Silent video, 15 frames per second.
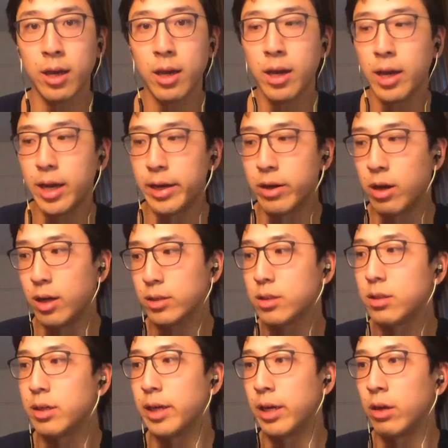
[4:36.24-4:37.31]
and
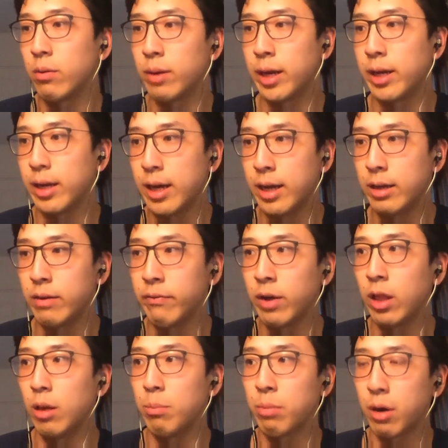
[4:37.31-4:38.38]
constantly iterate and
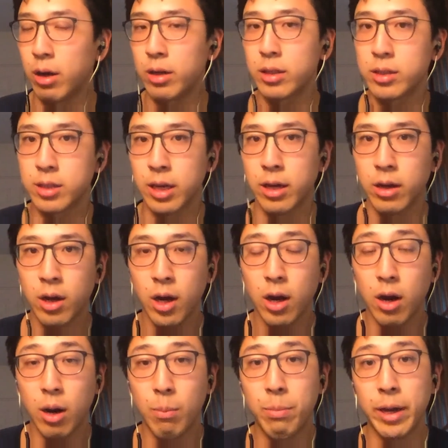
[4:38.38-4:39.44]
develop products that
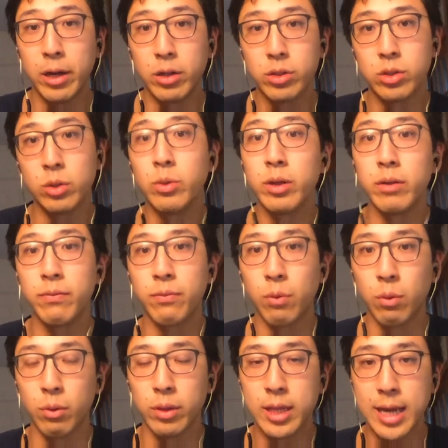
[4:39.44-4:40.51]
are better suited
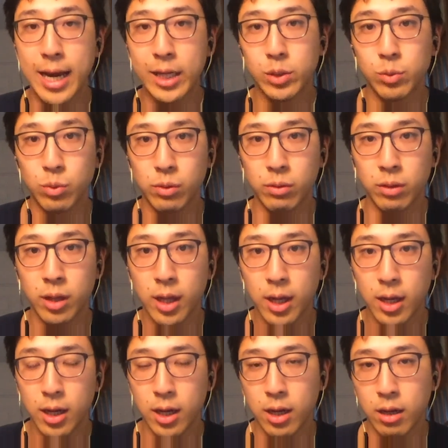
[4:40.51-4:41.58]
for the actual,
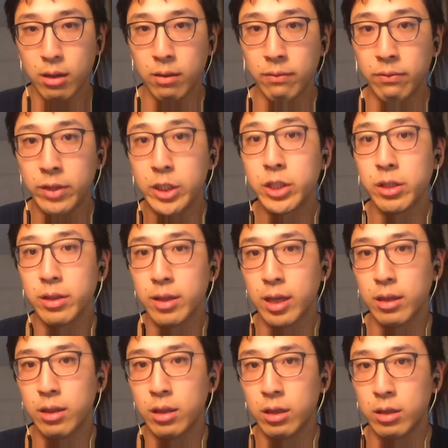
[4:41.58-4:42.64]
the vision
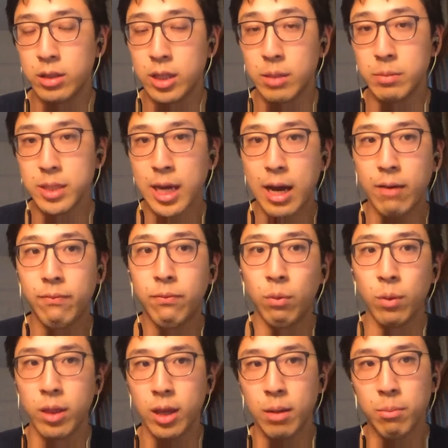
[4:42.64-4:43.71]
that the teams have for
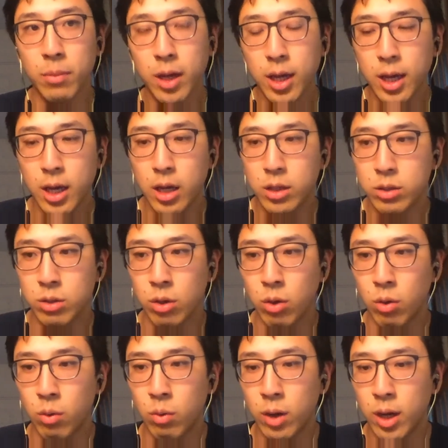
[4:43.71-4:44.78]
them.
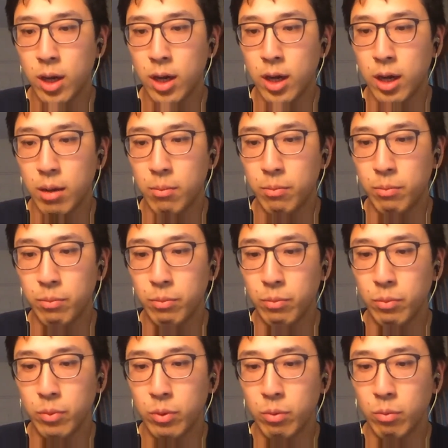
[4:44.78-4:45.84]
So
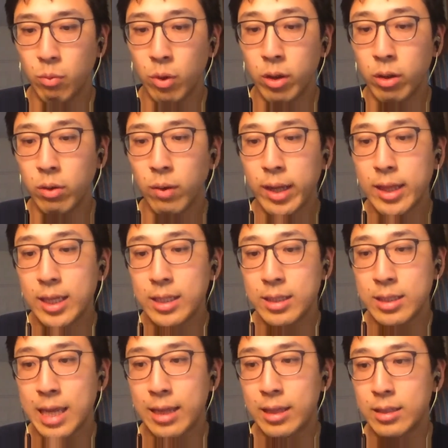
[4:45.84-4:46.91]
one of the great things is
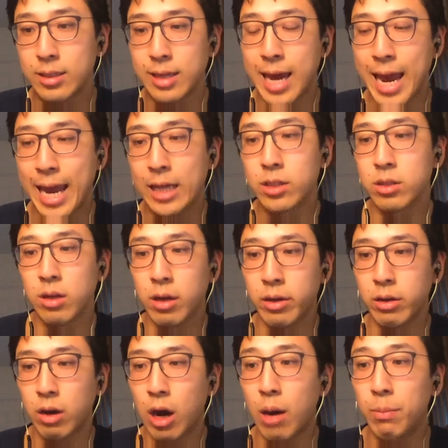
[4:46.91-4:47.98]
that this is a hands-on
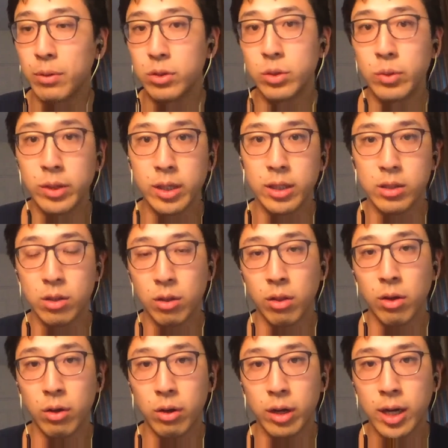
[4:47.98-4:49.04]
opportunity to
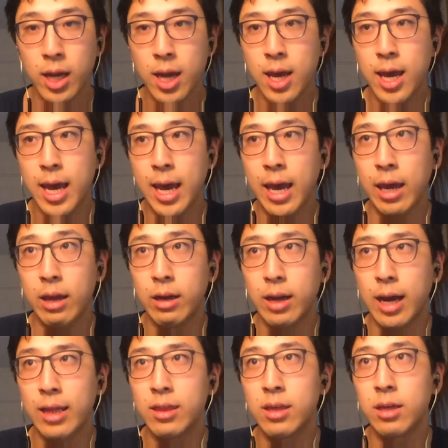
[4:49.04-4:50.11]
learn. And
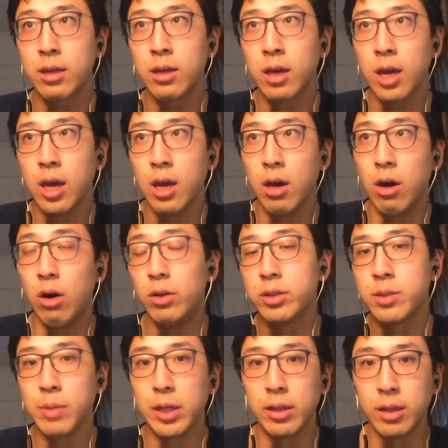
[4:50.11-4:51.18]
I think
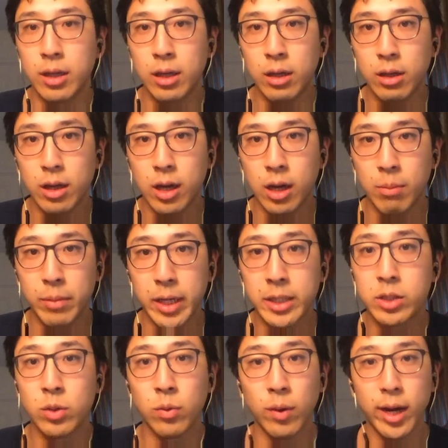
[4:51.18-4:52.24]
ultimately
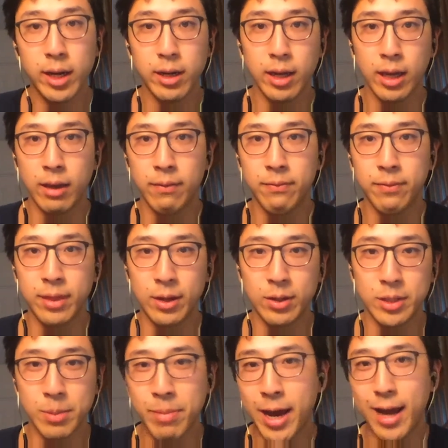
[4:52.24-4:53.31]
it's great if there's
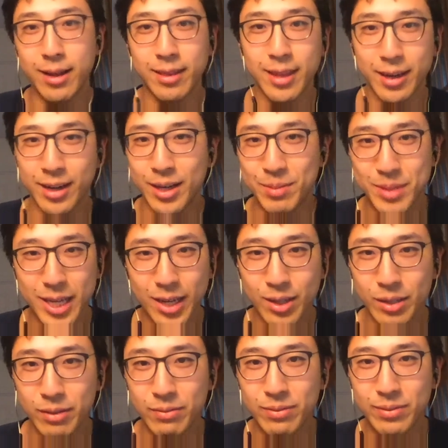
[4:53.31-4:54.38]
a patent that comes out
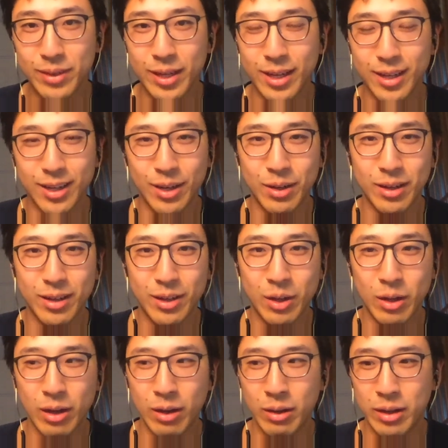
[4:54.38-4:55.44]
of
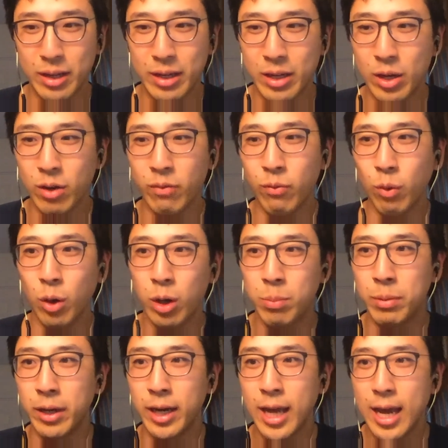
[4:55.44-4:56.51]
a year of work,
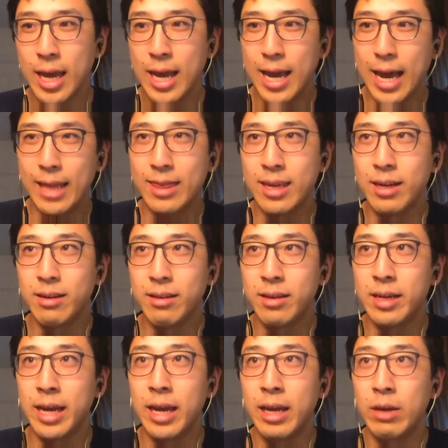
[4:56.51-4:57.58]
but at the end of the
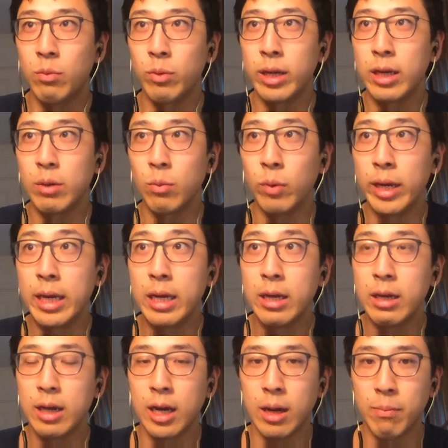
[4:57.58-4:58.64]
day,
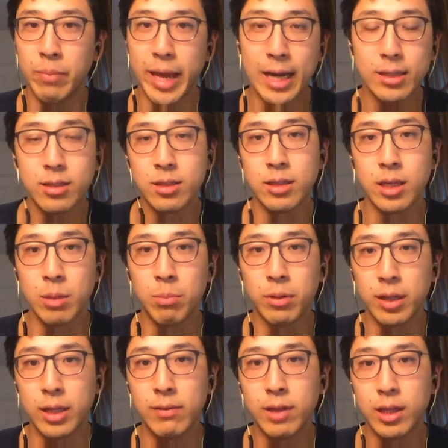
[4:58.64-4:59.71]
we at Sling
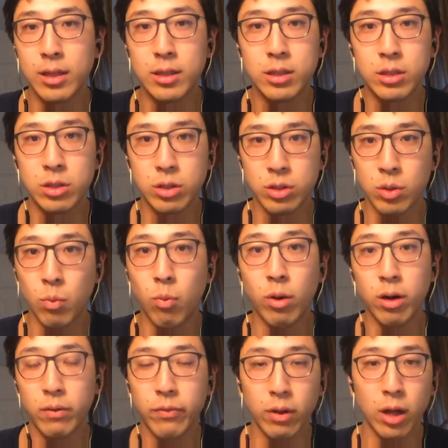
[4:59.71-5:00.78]
believe that this is just a
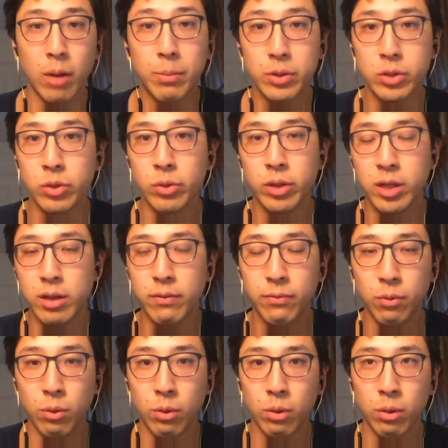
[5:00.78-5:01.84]
wonderful opportunity
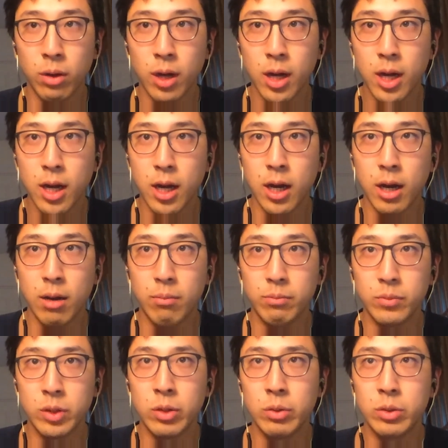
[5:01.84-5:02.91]
for
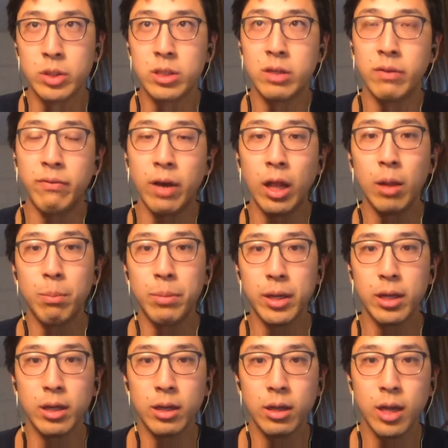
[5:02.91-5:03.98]
just developing